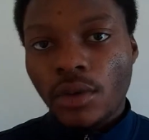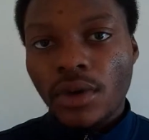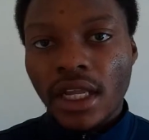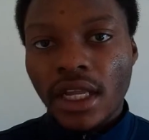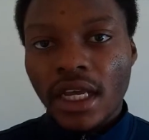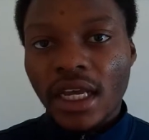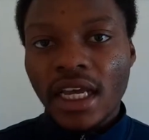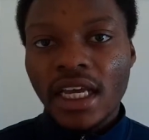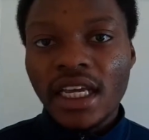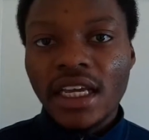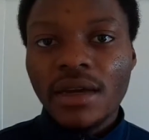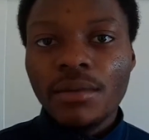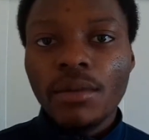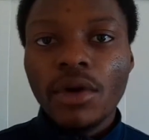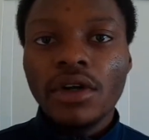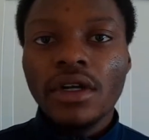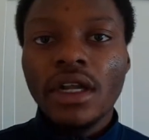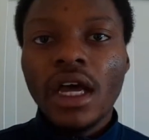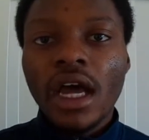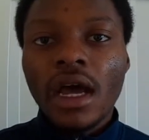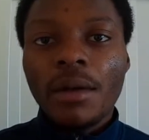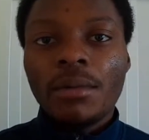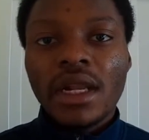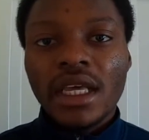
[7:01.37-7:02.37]
with the aim on
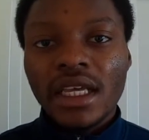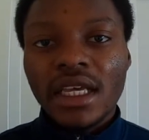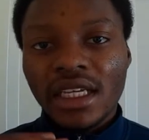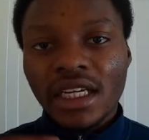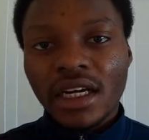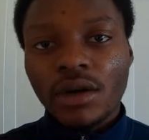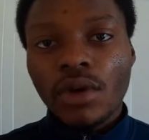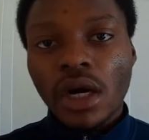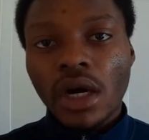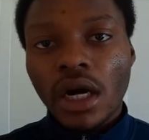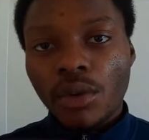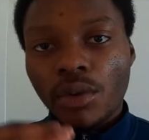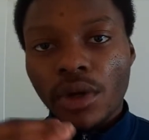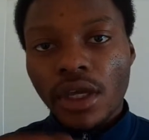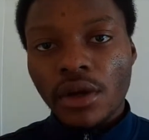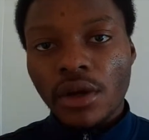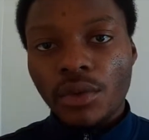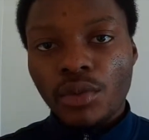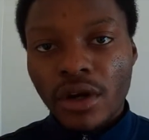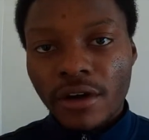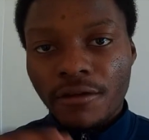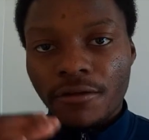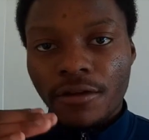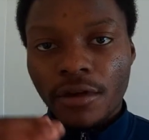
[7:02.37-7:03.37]
playing around with your
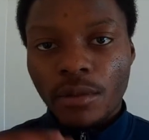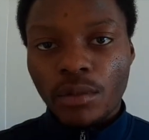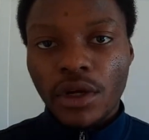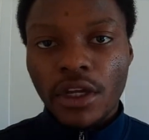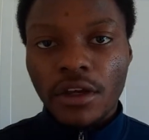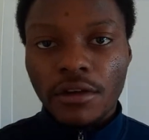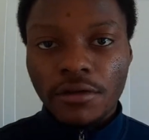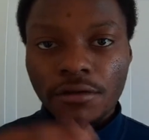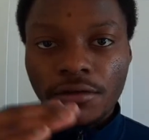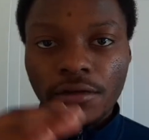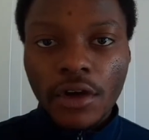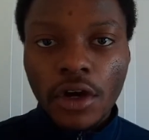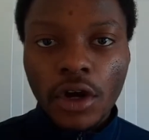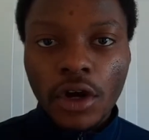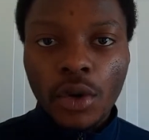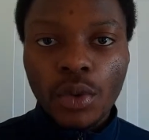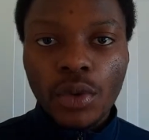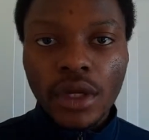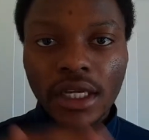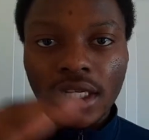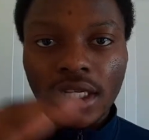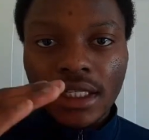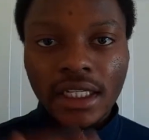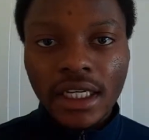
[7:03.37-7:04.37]
rhythm, with your flow, with
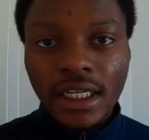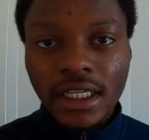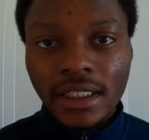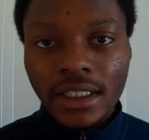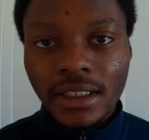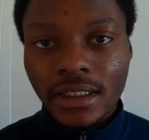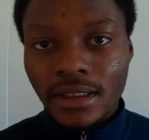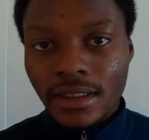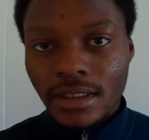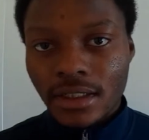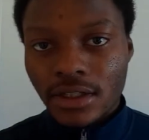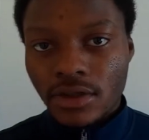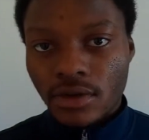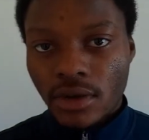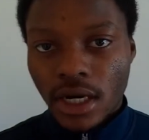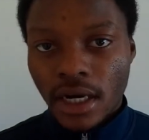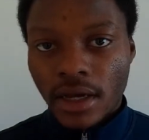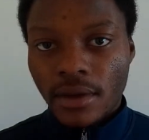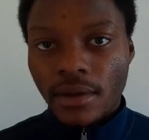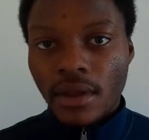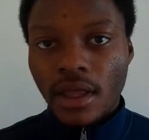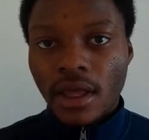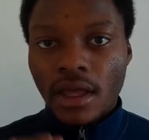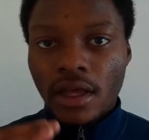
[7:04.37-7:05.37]
your cadence, right?